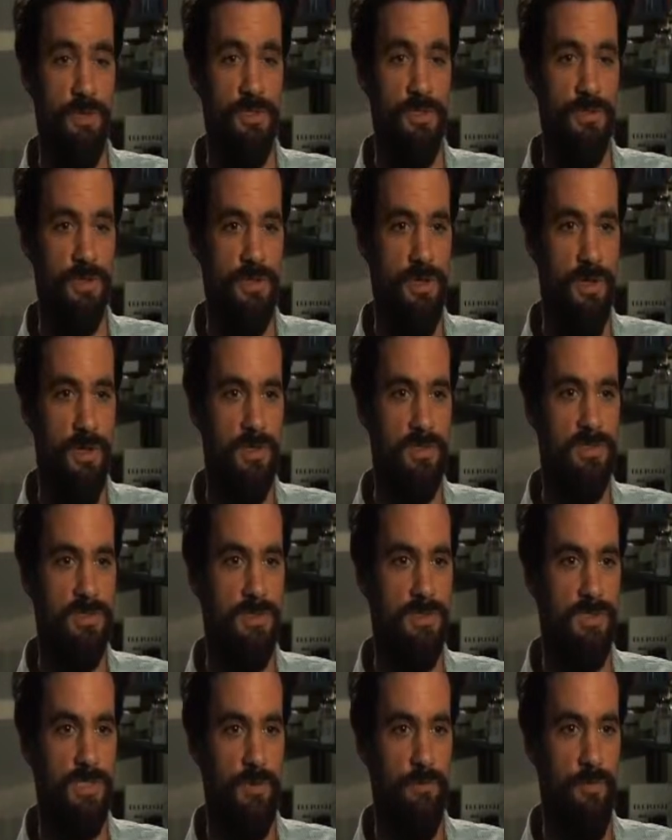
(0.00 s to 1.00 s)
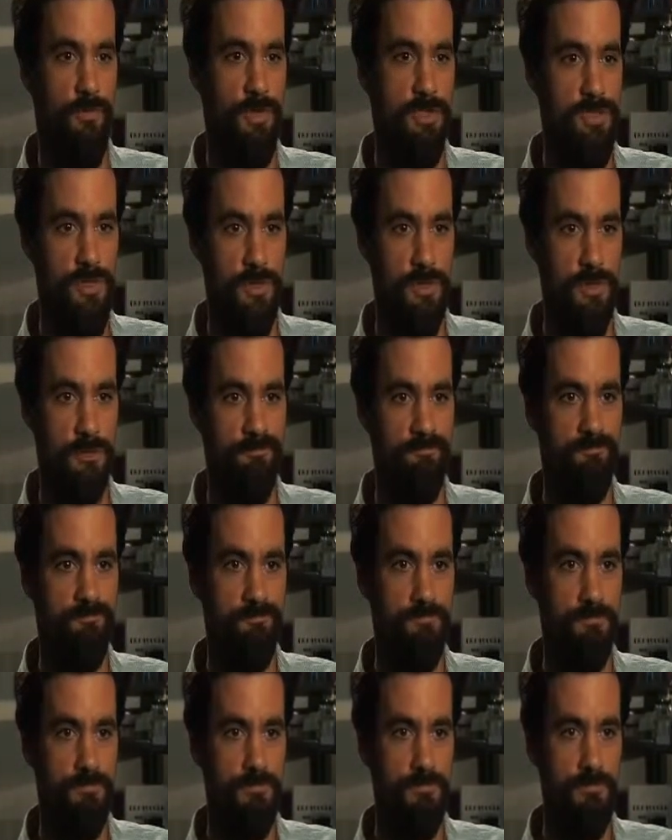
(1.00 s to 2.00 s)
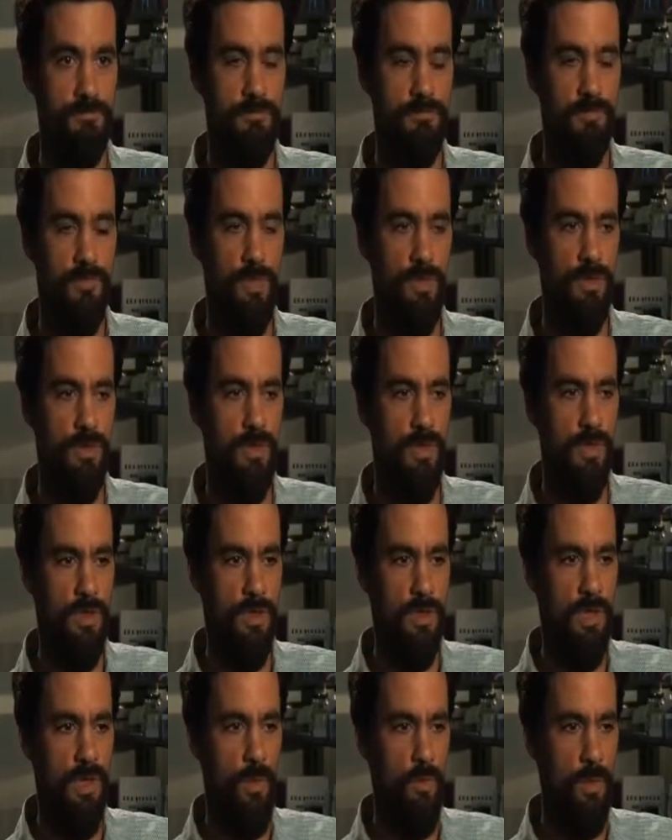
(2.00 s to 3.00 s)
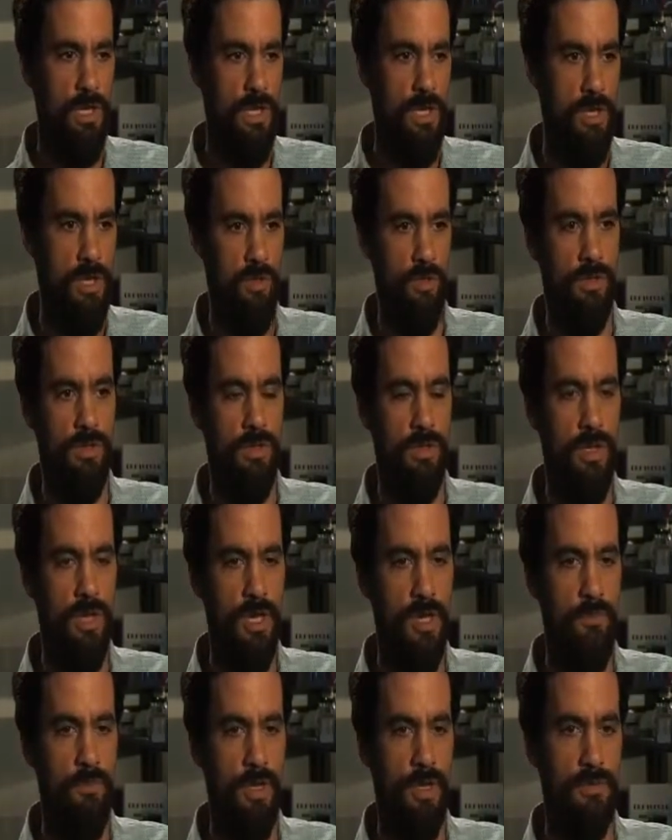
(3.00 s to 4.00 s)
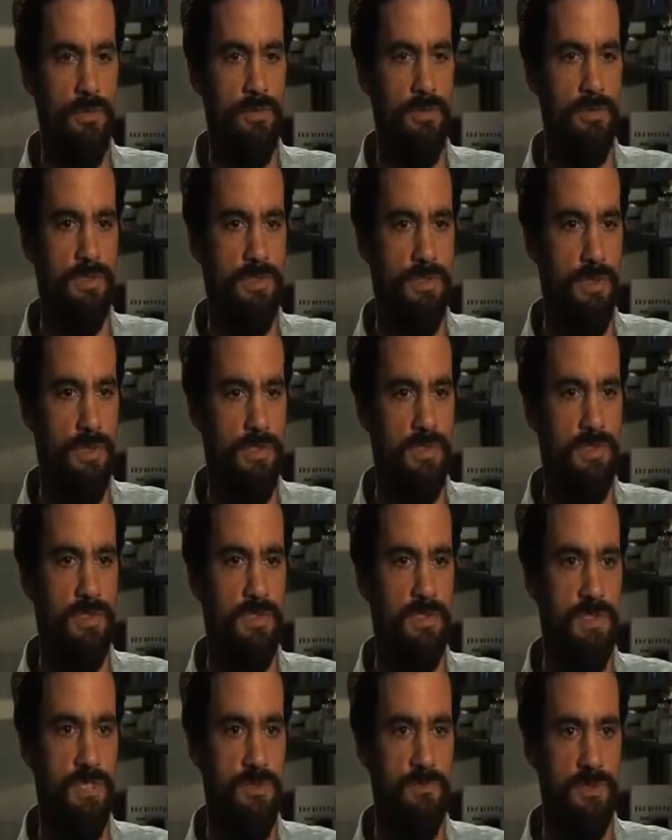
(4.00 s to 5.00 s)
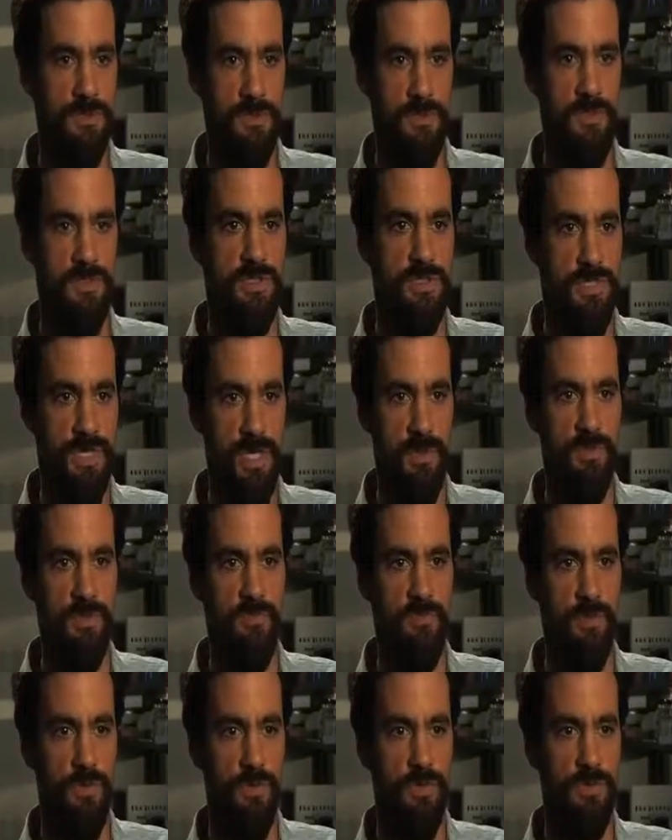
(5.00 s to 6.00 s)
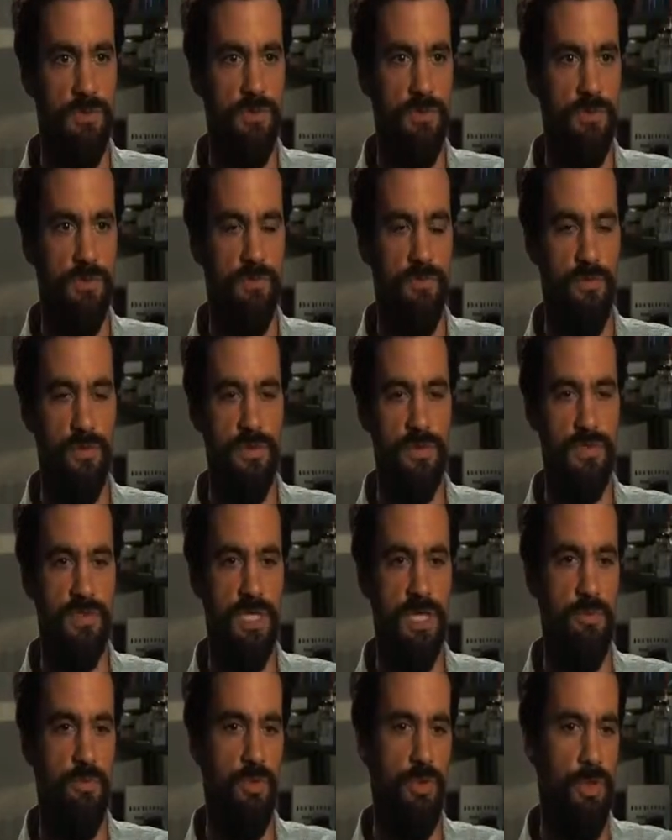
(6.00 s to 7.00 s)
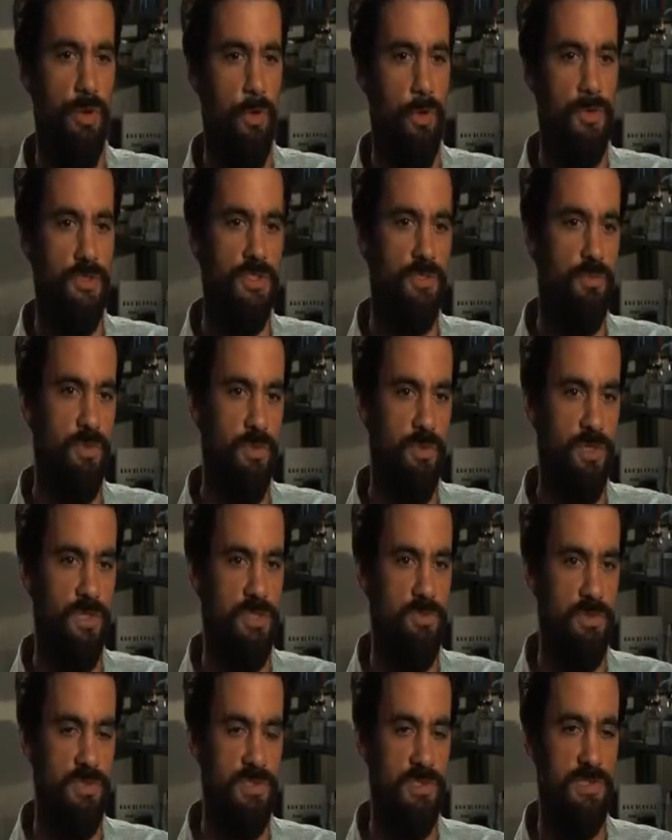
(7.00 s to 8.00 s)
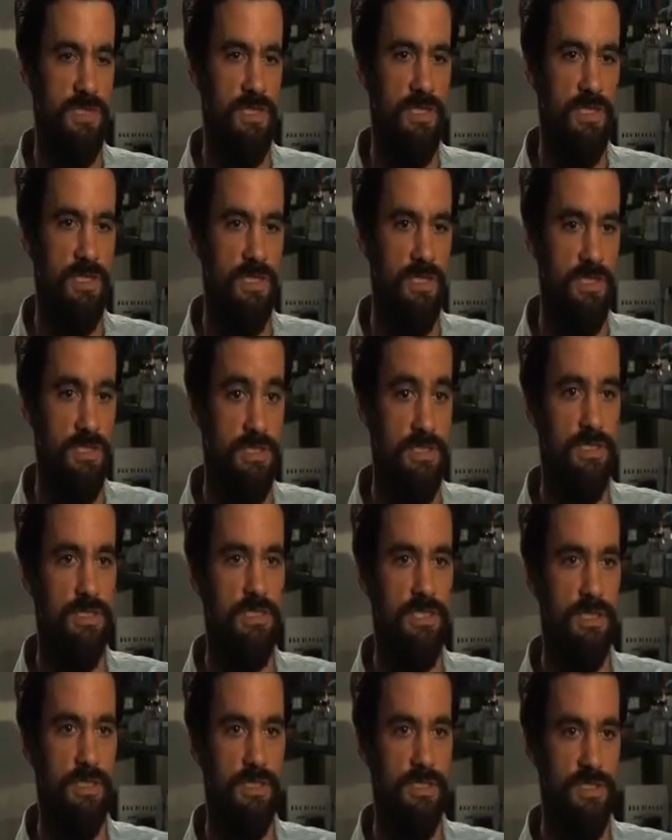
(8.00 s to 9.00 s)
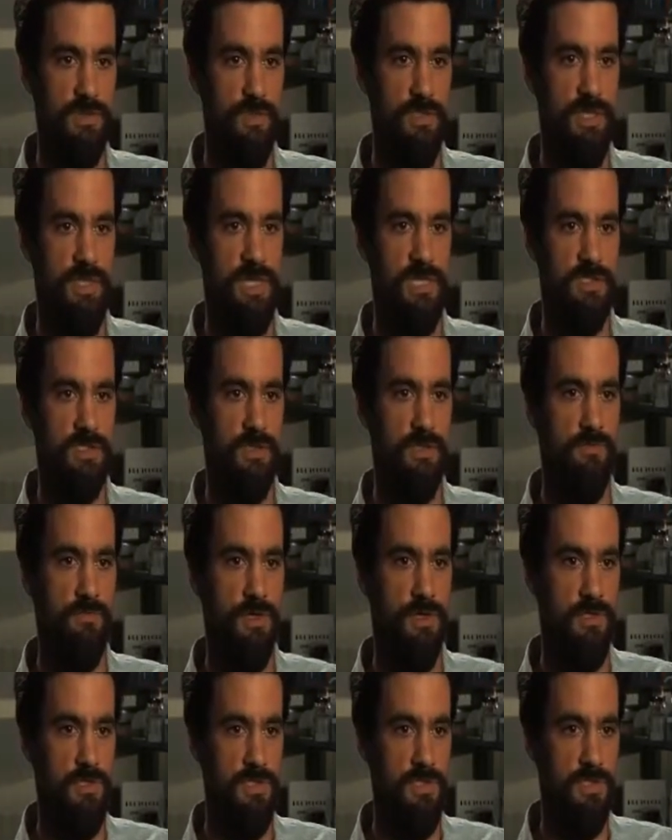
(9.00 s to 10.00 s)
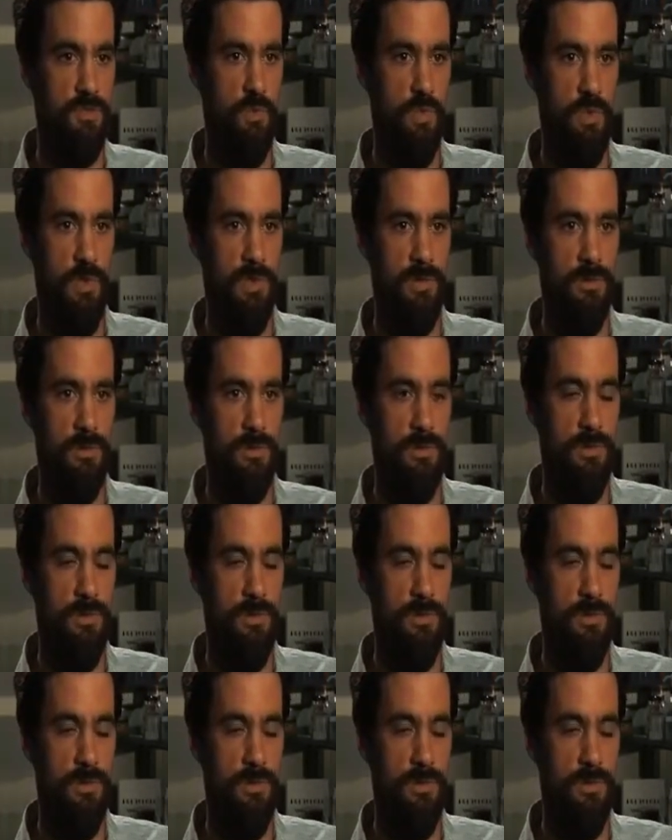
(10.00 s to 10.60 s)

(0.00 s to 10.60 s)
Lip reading: which are toxic, some of which aren't. And we know a lot about toxicity of certain types of oils. So, for example, an oil spill that's been studied in detail has been the Exxon Valdez spill.